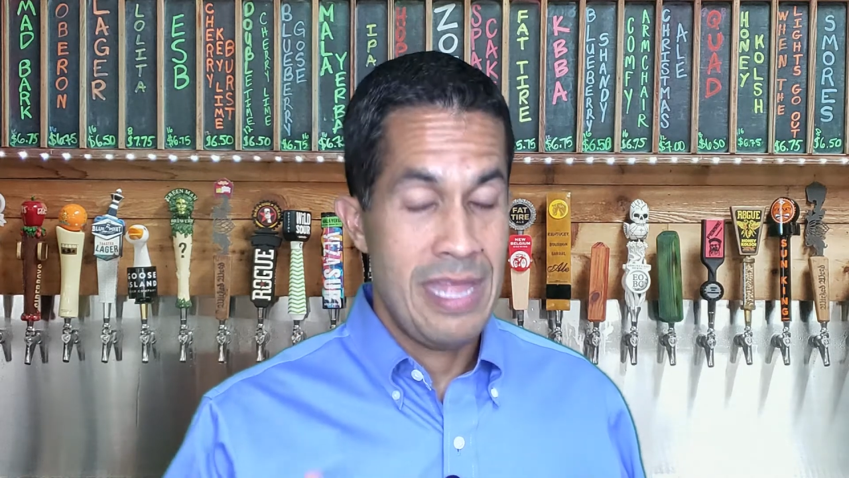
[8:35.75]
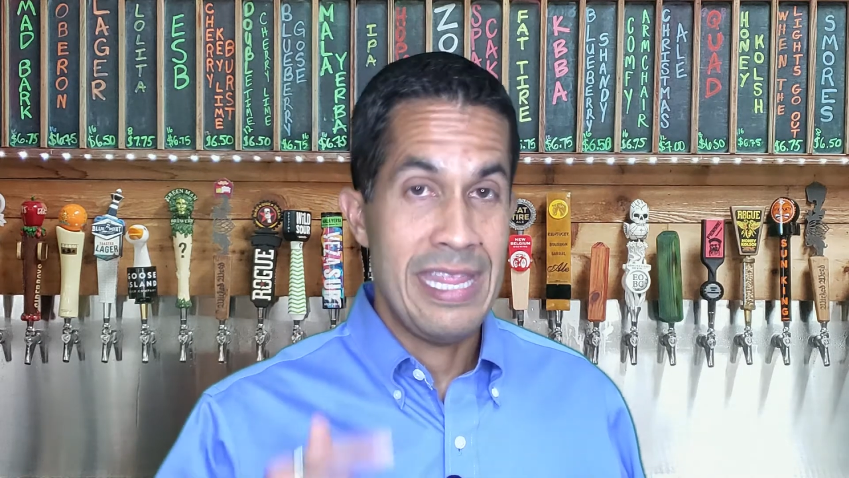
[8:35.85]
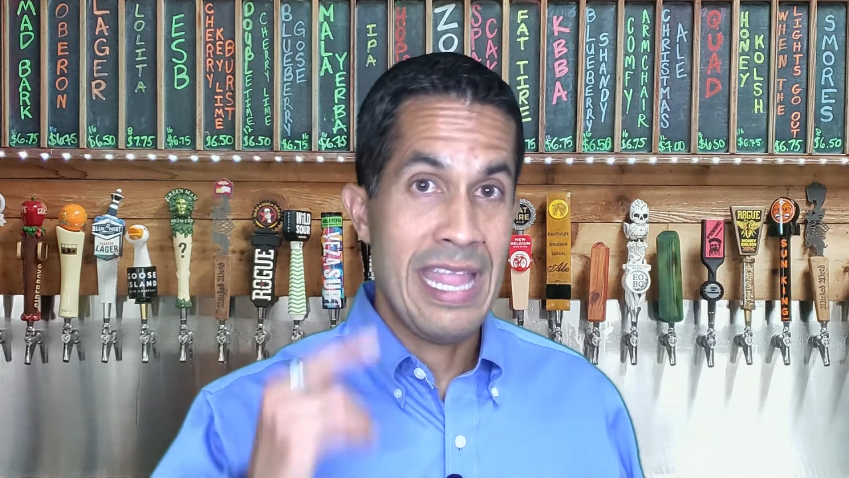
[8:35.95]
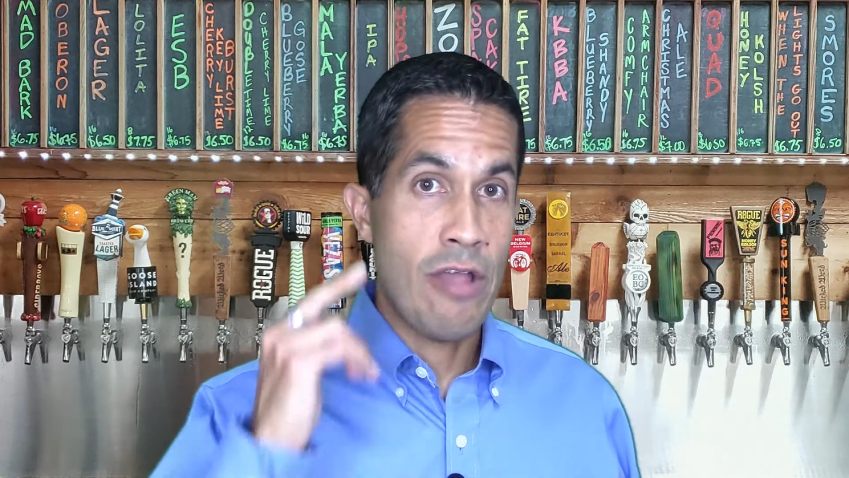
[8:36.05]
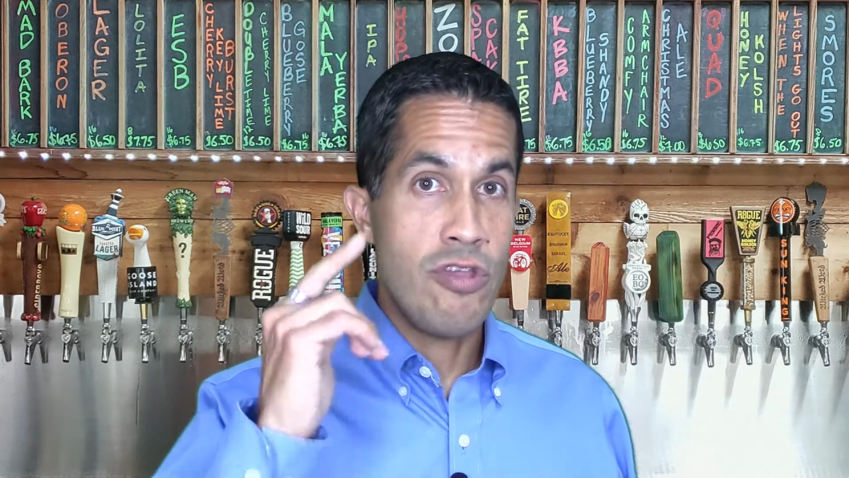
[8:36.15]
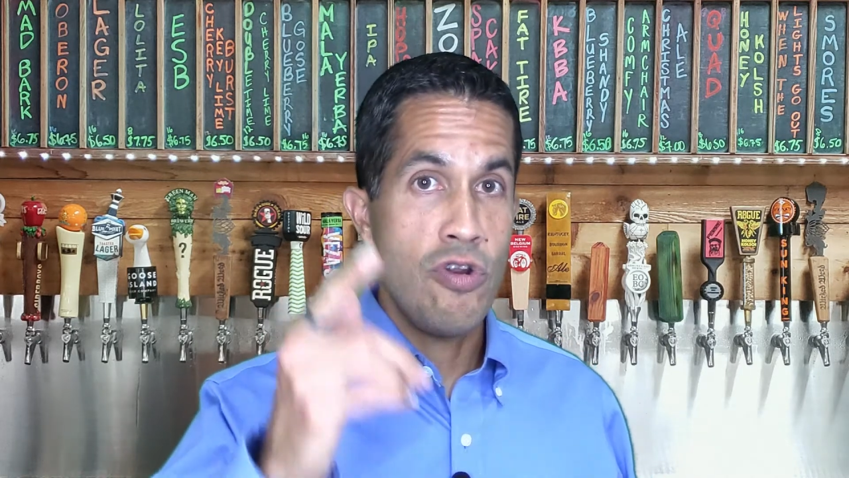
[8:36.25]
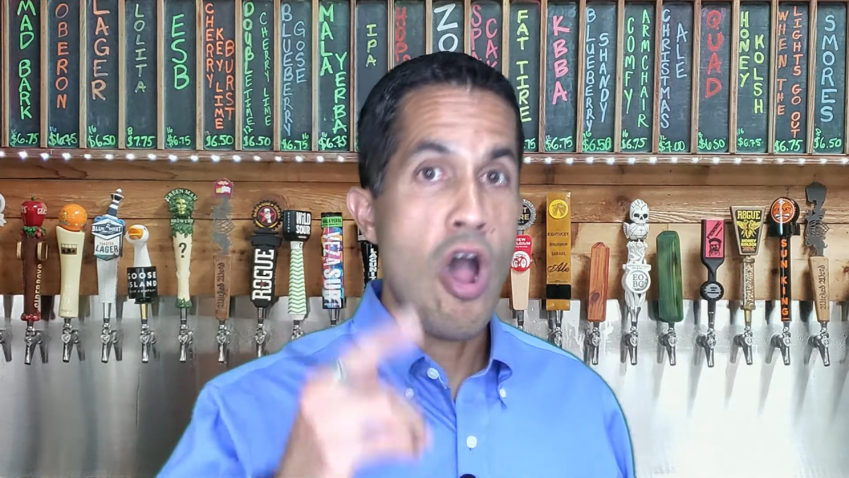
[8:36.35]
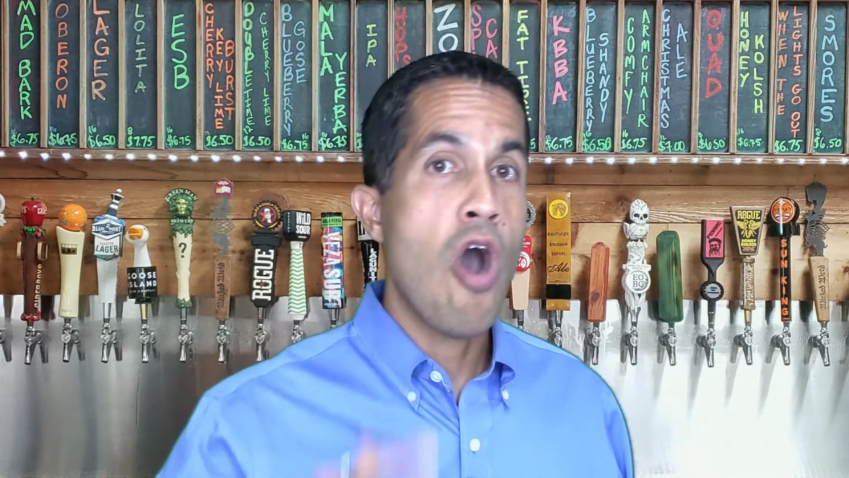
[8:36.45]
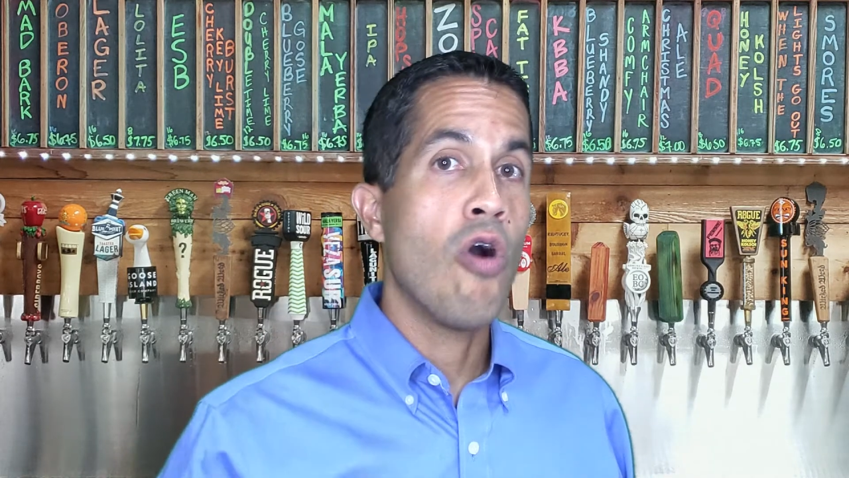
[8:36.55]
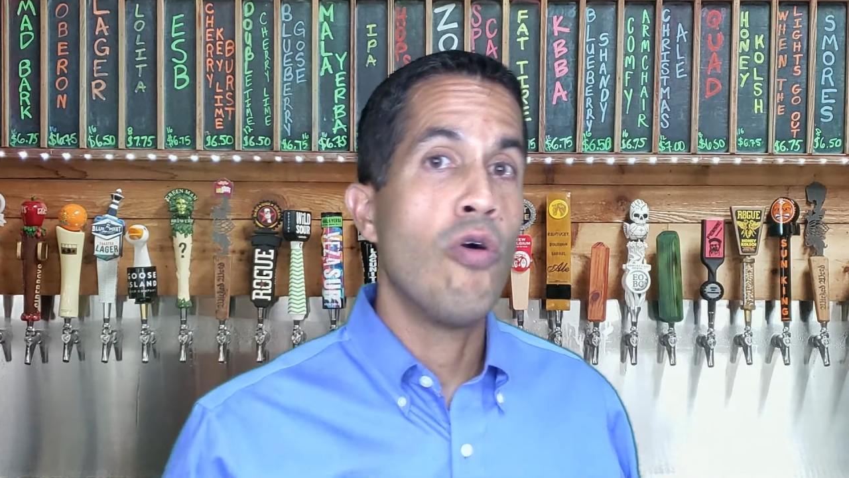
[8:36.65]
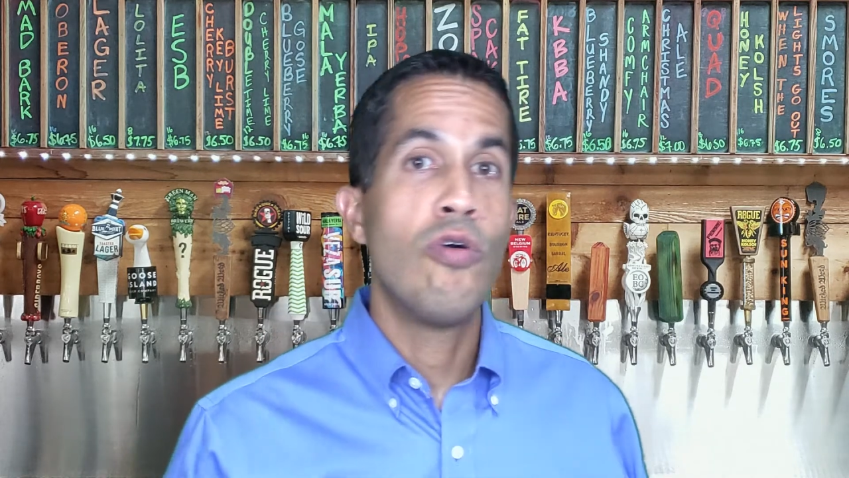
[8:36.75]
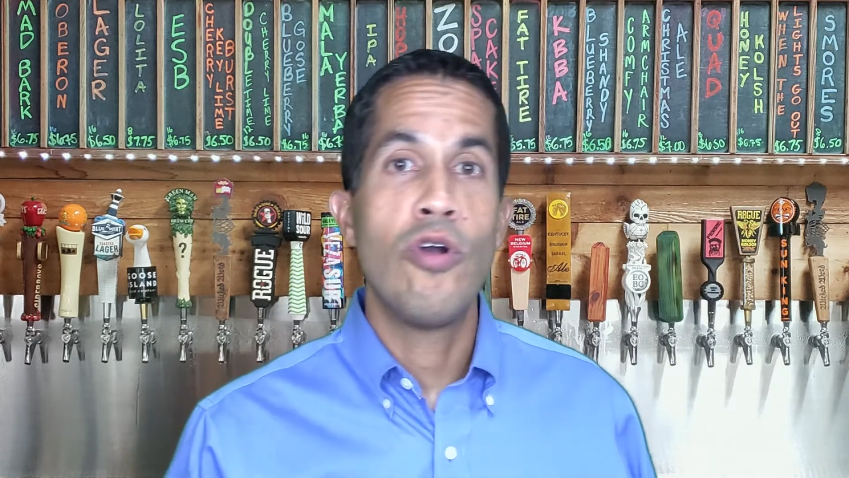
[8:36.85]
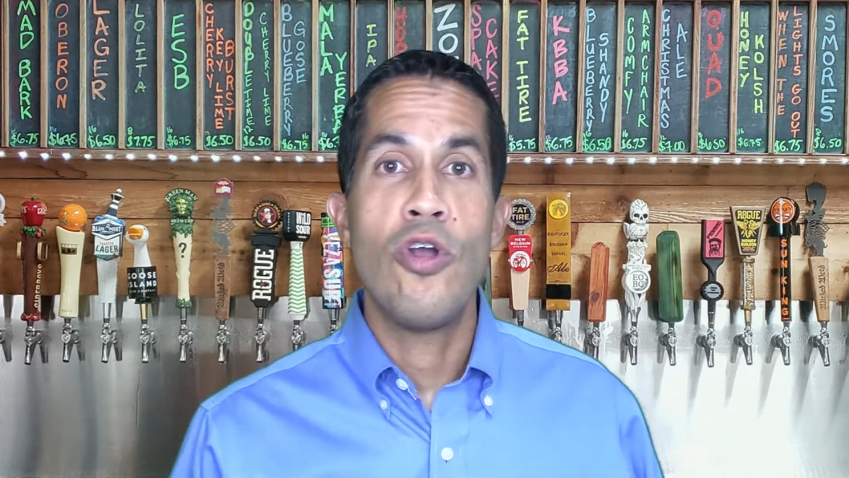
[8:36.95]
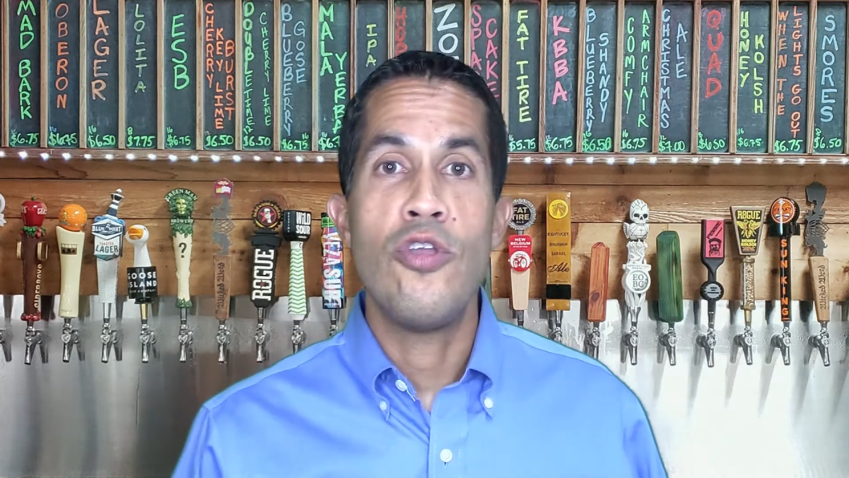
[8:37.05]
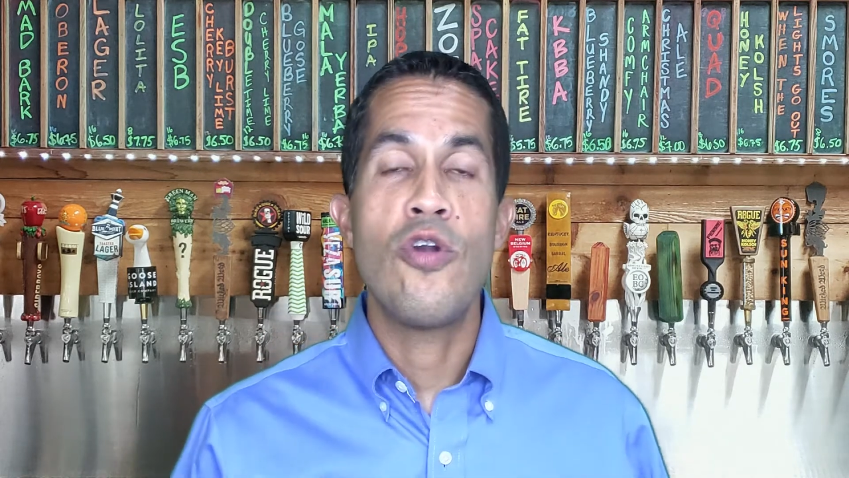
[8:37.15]
Now,
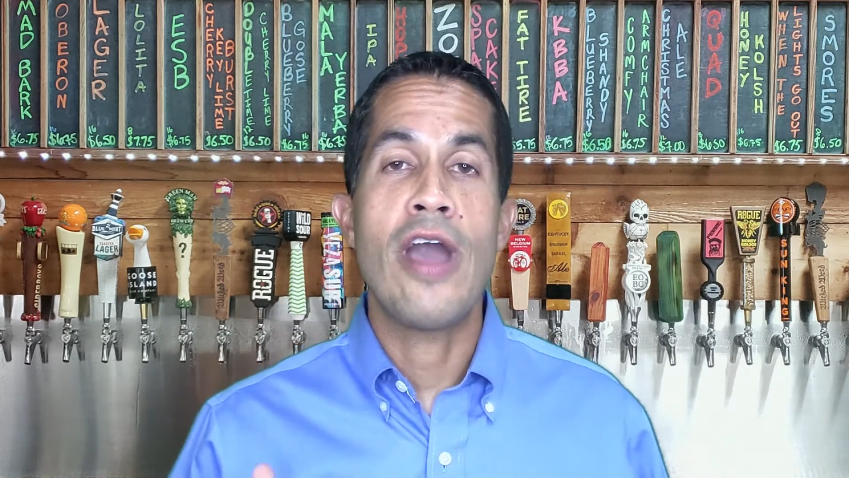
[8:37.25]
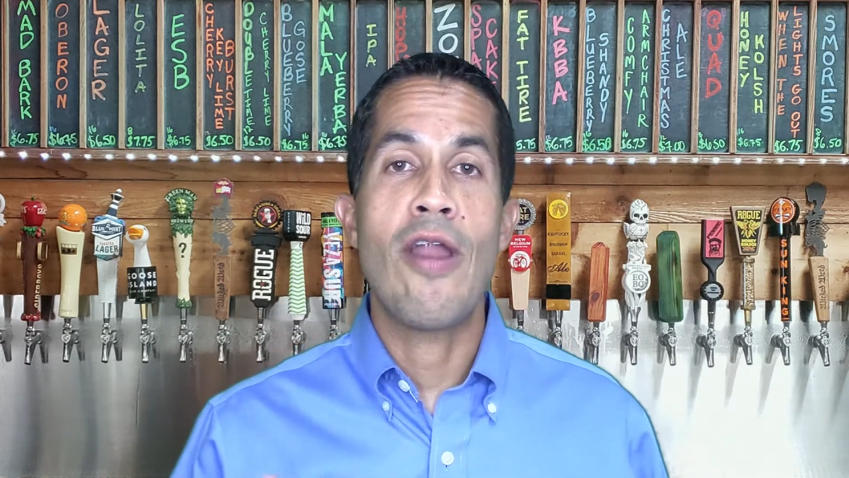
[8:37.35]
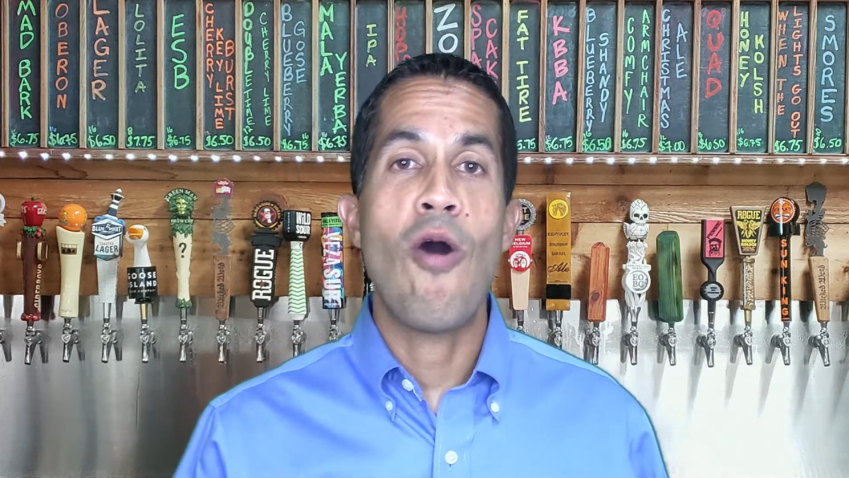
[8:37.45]
you can